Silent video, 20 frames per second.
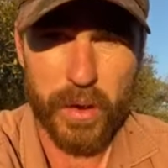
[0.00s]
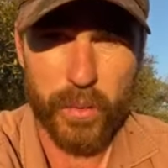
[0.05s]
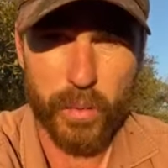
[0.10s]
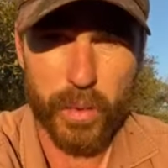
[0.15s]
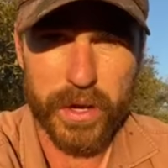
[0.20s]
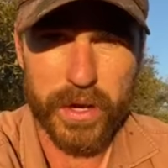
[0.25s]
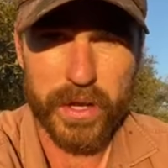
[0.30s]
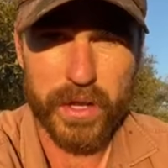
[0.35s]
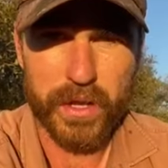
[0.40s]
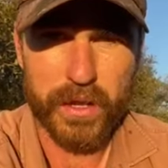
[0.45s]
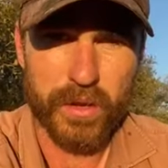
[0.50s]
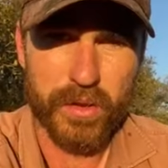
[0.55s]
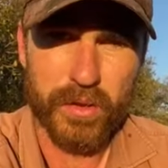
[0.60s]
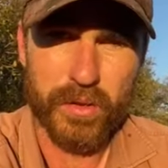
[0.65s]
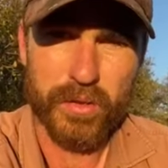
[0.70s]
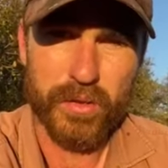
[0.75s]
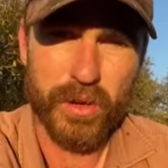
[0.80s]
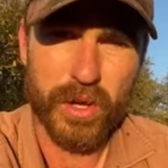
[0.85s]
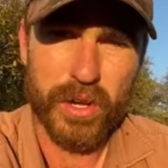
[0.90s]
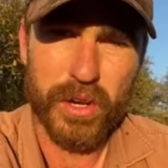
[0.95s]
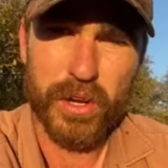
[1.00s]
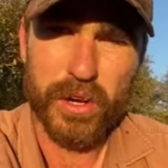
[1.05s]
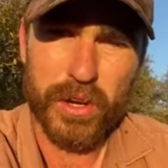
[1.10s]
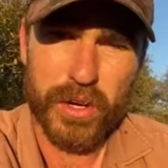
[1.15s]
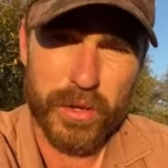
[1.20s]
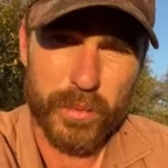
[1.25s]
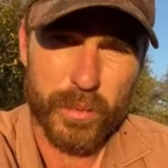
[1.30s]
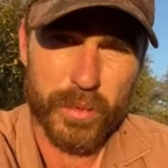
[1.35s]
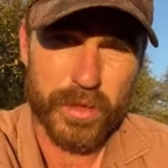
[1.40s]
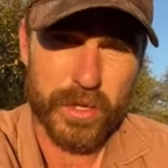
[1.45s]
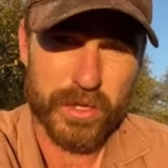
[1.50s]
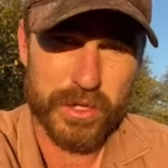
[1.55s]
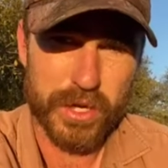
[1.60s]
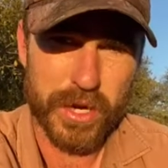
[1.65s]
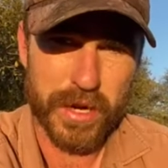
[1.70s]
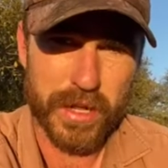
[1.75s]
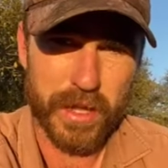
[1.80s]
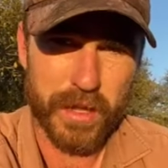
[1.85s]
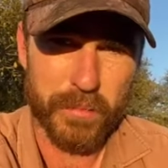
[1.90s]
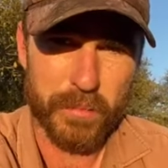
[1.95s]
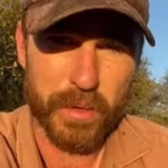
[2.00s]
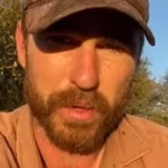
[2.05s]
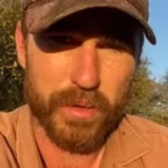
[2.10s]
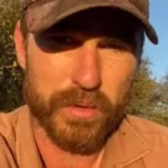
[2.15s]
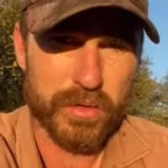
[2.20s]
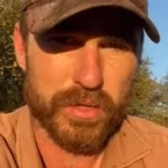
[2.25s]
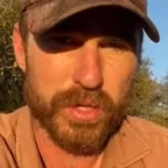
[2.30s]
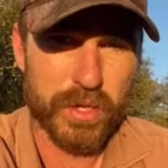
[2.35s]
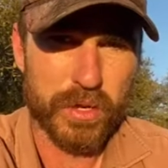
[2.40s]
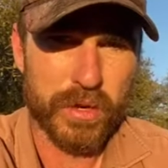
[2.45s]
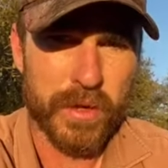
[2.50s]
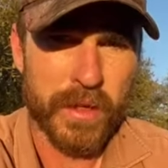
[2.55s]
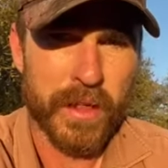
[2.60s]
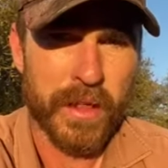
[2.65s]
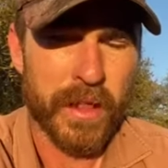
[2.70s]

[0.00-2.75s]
what he can do, not only with the tracking but also